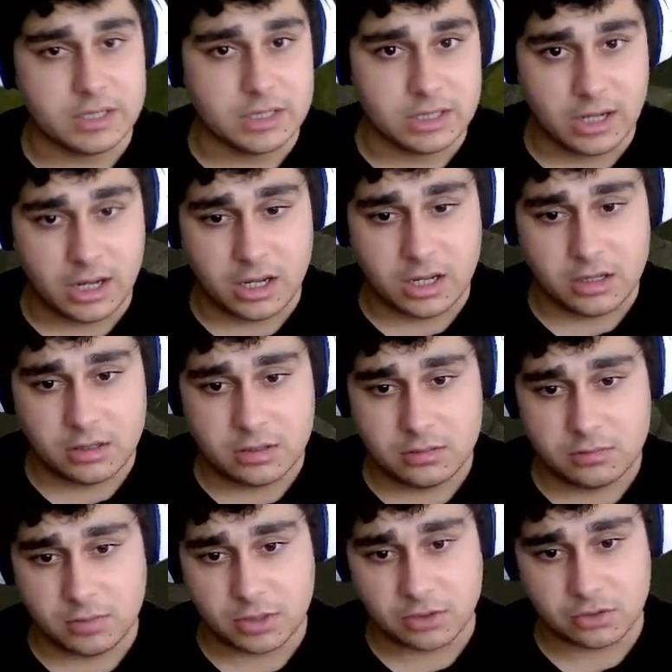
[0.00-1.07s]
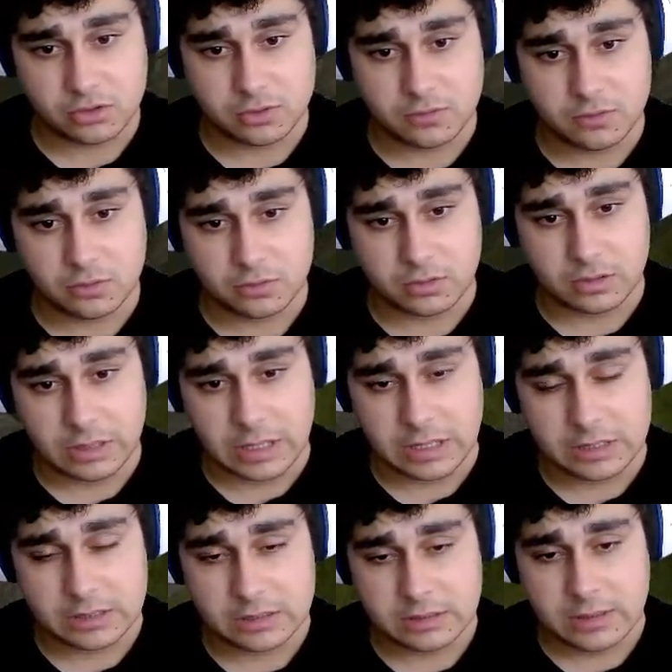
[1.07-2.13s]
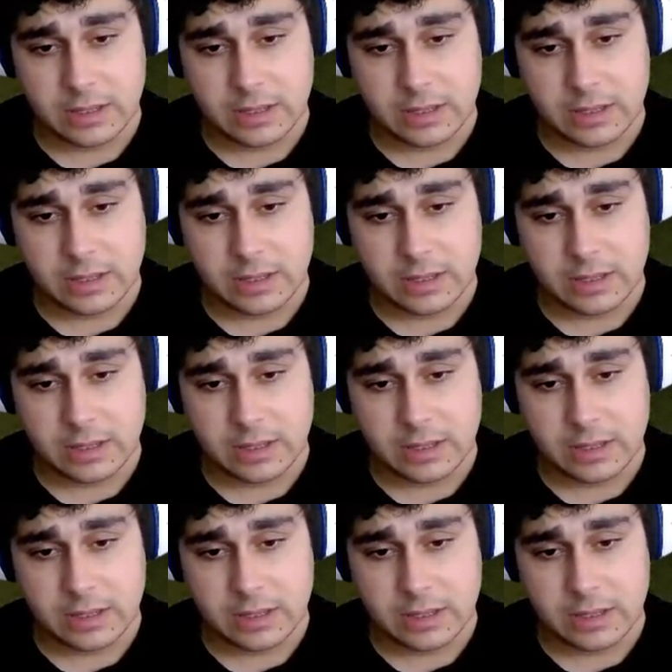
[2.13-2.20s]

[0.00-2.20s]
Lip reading: die because of your grenades,